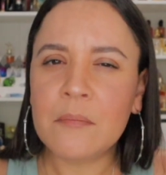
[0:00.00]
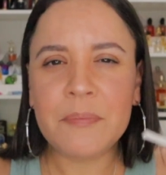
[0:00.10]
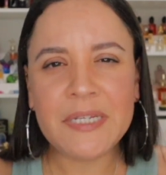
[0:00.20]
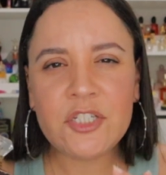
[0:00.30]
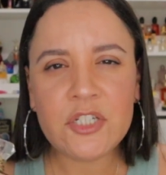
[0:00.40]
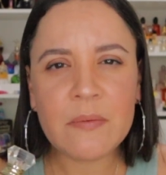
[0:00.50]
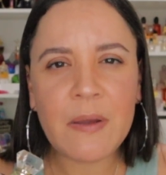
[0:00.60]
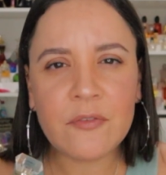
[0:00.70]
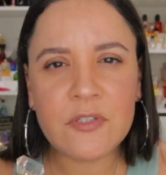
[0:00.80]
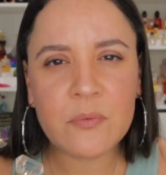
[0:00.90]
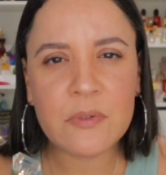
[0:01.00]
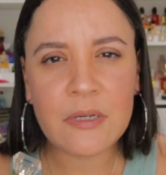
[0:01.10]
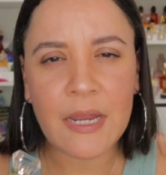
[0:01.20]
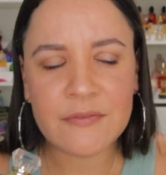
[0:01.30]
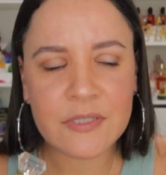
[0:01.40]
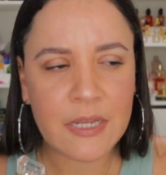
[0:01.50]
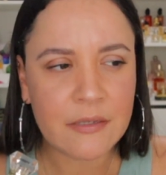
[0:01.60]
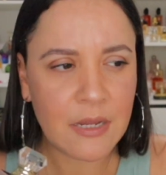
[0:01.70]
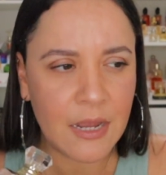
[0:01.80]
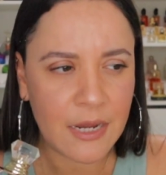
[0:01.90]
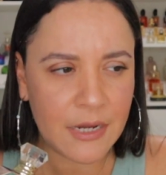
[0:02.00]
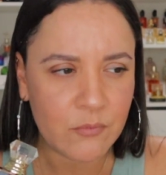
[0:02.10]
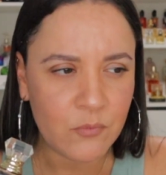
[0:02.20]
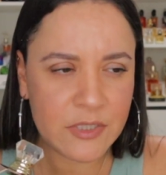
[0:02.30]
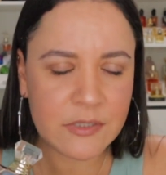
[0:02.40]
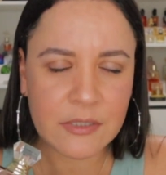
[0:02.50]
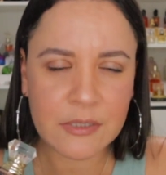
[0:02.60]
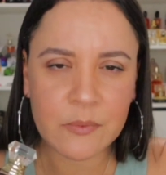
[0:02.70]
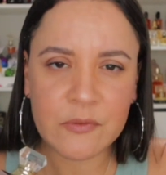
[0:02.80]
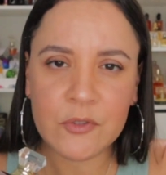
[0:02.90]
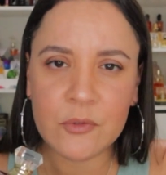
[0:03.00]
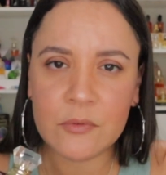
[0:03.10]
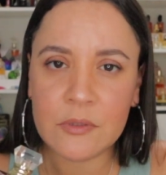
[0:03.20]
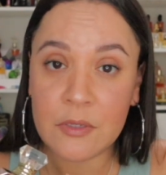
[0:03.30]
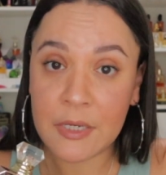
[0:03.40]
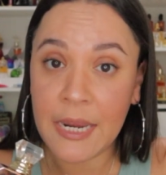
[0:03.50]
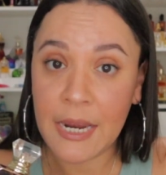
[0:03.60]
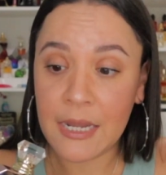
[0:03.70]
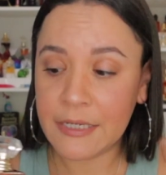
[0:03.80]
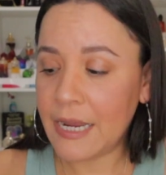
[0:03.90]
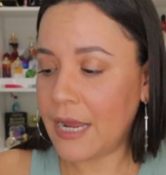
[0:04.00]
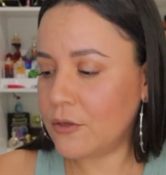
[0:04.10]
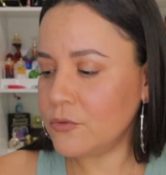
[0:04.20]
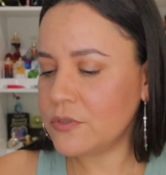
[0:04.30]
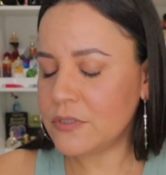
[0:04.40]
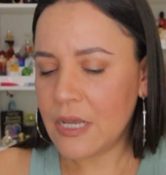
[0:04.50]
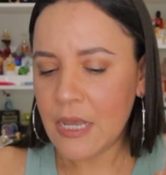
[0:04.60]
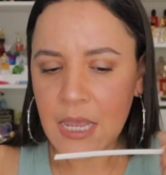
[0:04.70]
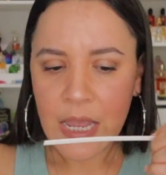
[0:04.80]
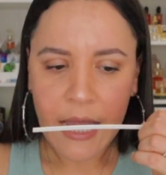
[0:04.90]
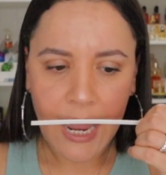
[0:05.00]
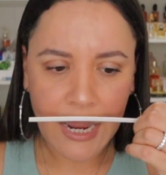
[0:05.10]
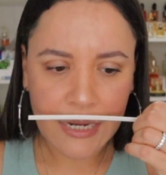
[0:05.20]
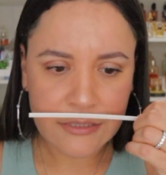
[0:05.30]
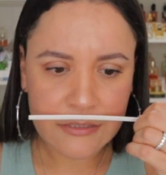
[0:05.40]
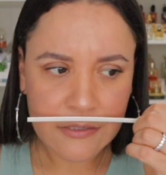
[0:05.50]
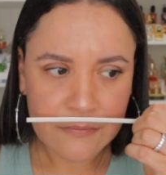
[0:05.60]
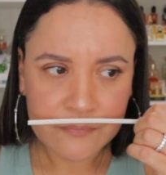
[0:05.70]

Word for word: beachy about this one. I've said I recently reviewed the Kayali house and